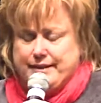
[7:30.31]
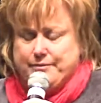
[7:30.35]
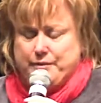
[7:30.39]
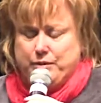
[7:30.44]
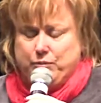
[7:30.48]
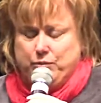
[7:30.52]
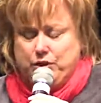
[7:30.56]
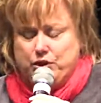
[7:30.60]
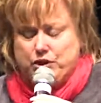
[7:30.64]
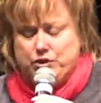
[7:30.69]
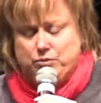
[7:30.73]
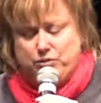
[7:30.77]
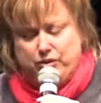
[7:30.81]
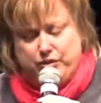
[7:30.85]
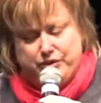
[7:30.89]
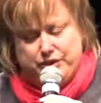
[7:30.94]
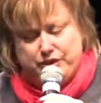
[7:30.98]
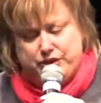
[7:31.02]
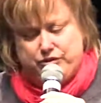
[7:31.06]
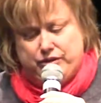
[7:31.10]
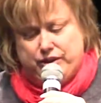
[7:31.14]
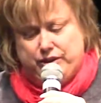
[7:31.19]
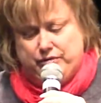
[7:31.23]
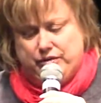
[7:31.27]
in Wingewarra
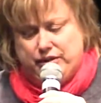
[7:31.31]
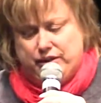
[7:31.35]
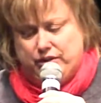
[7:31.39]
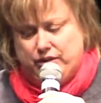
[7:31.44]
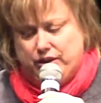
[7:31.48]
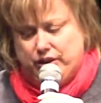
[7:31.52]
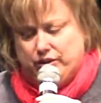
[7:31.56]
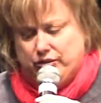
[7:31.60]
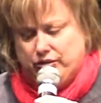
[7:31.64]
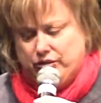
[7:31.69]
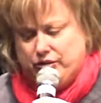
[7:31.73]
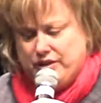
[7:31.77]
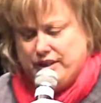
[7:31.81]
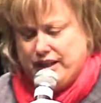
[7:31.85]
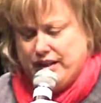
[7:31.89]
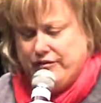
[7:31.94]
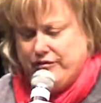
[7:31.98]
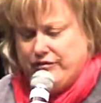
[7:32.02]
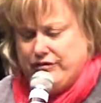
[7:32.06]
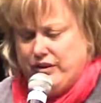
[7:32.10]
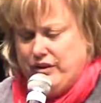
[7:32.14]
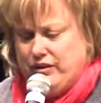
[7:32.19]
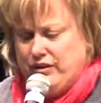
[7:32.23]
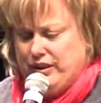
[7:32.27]
Street, with a guy called Dave
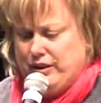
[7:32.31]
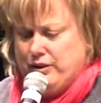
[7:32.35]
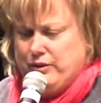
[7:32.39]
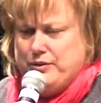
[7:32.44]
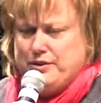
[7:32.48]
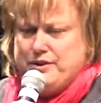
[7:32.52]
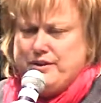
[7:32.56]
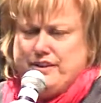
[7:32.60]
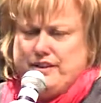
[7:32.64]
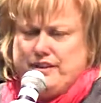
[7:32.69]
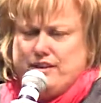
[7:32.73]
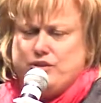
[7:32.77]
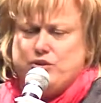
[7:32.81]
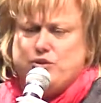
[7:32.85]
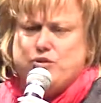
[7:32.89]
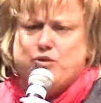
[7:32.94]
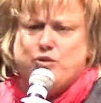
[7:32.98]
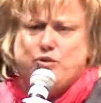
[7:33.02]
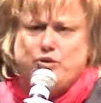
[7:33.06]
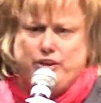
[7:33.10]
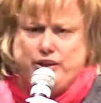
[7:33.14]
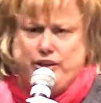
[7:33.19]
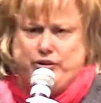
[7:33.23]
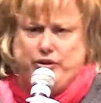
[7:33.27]
Foley, who's done
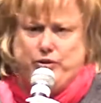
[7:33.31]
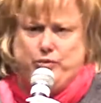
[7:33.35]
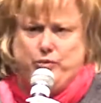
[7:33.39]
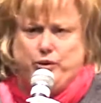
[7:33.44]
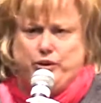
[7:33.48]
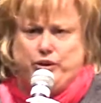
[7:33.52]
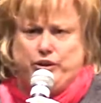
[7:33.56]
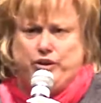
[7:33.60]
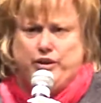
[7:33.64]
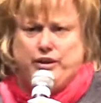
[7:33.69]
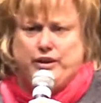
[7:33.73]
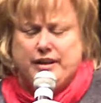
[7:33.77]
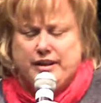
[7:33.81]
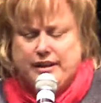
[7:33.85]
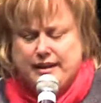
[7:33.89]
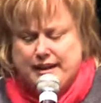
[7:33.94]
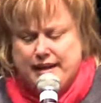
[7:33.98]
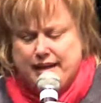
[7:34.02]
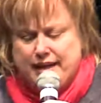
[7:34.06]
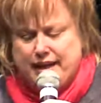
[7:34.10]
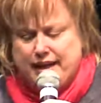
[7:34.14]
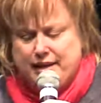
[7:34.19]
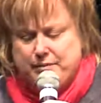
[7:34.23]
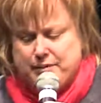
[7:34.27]
extraordinary
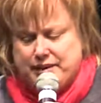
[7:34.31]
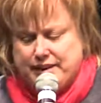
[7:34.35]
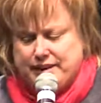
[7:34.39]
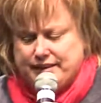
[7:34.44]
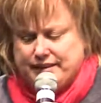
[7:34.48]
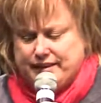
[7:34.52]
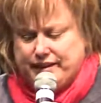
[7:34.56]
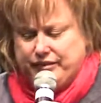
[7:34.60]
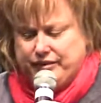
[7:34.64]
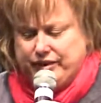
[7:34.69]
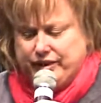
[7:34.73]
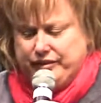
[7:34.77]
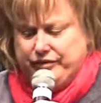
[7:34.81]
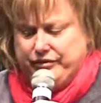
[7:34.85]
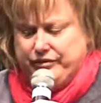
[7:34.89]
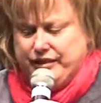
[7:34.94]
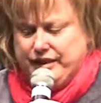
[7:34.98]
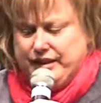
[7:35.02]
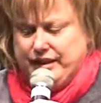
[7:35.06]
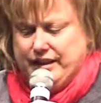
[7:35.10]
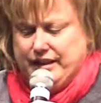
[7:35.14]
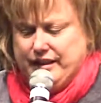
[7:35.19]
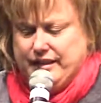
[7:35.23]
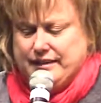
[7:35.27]
work in this area for
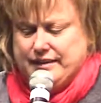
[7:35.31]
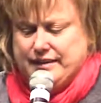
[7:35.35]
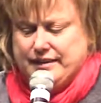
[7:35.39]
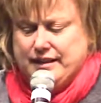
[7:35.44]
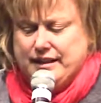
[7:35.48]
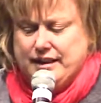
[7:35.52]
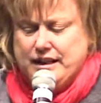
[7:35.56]
years.